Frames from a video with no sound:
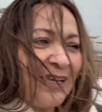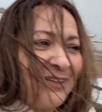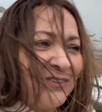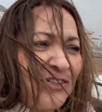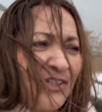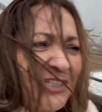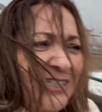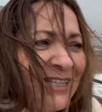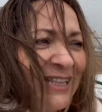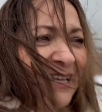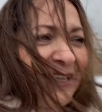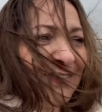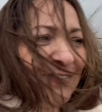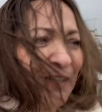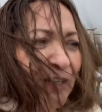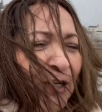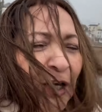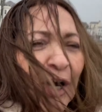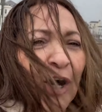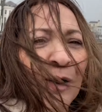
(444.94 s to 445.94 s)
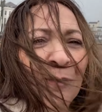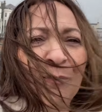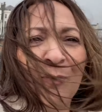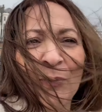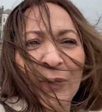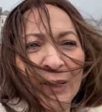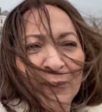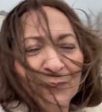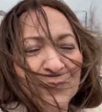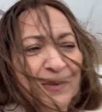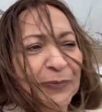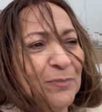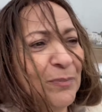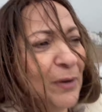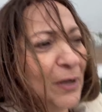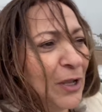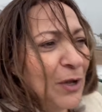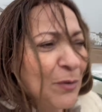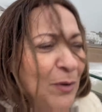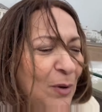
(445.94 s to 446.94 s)
Just let the cobwebs
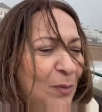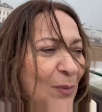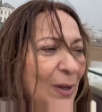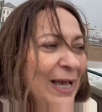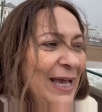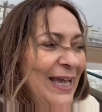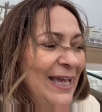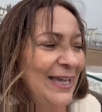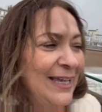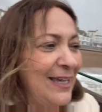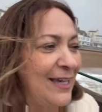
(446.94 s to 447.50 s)
blow away.